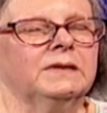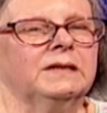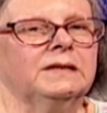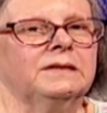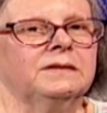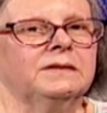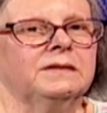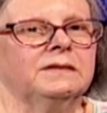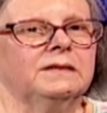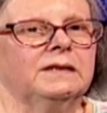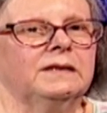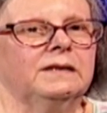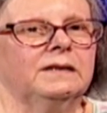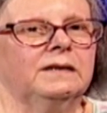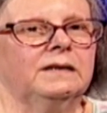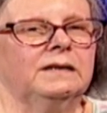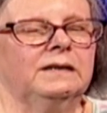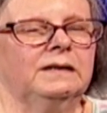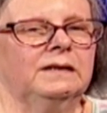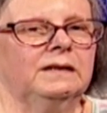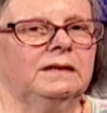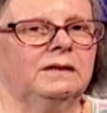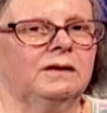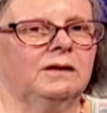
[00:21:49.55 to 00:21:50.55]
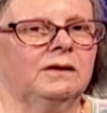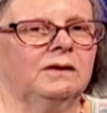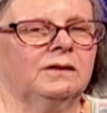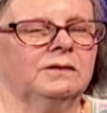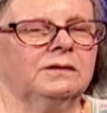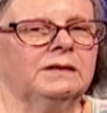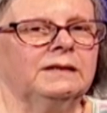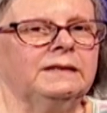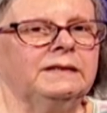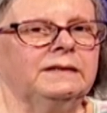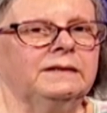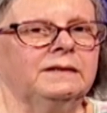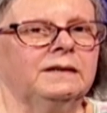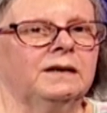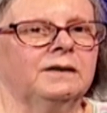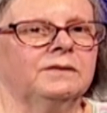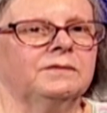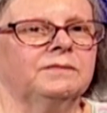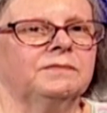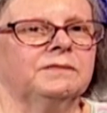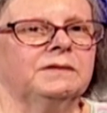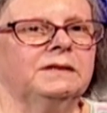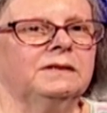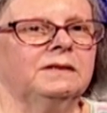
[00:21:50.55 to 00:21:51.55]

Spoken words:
And oddly enough,